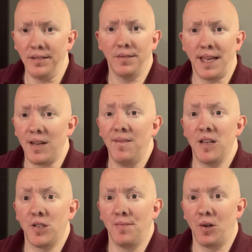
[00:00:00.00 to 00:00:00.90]
a
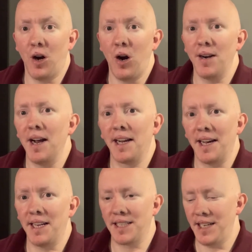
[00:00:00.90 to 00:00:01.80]
vegetable garden, I
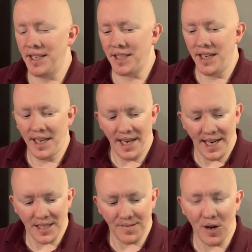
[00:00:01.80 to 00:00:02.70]
guess.
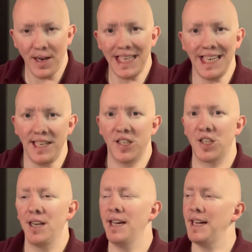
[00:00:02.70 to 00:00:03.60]
It's very
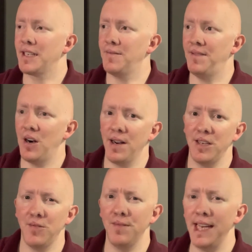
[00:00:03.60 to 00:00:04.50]
niche. It's very
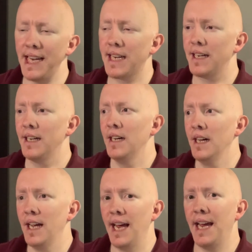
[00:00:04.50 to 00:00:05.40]
unique,
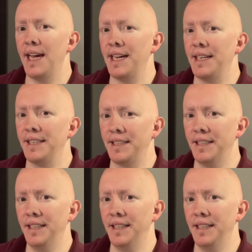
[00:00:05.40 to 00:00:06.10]
and